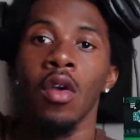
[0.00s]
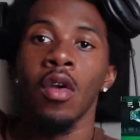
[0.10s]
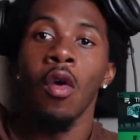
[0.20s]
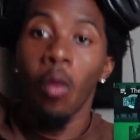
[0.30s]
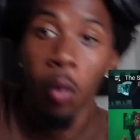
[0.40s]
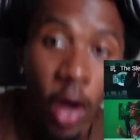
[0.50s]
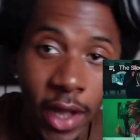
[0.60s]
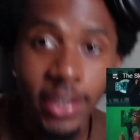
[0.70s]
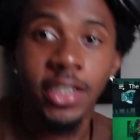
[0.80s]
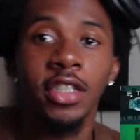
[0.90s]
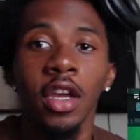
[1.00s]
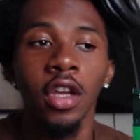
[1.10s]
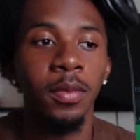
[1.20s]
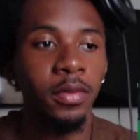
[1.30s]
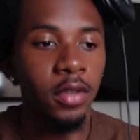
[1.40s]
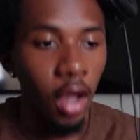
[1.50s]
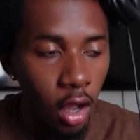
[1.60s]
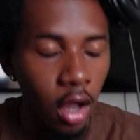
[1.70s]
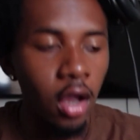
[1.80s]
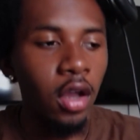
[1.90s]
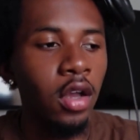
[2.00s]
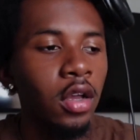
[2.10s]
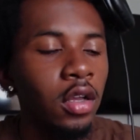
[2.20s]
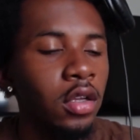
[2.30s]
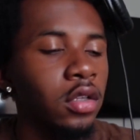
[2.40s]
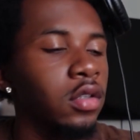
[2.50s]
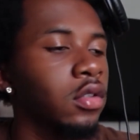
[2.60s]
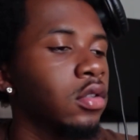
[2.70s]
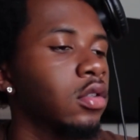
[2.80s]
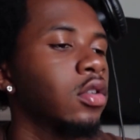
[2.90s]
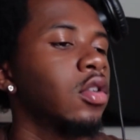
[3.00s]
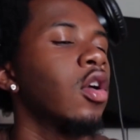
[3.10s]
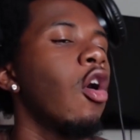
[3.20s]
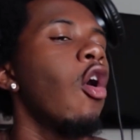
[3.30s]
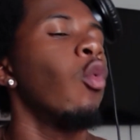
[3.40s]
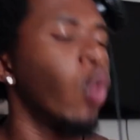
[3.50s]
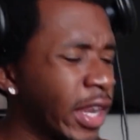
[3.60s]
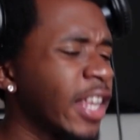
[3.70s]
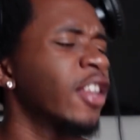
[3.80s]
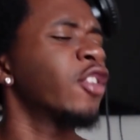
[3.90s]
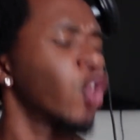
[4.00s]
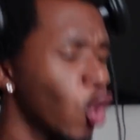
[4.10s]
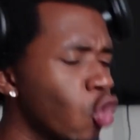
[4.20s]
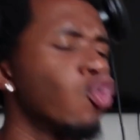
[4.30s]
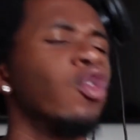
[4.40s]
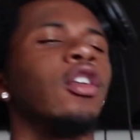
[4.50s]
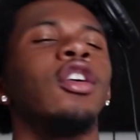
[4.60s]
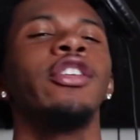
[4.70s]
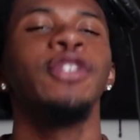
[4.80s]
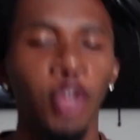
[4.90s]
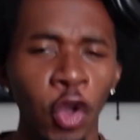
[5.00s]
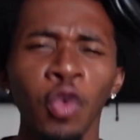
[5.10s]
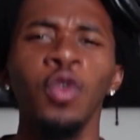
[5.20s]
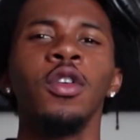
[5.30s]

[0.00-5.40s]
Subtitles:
What's up, y'all? What it do, you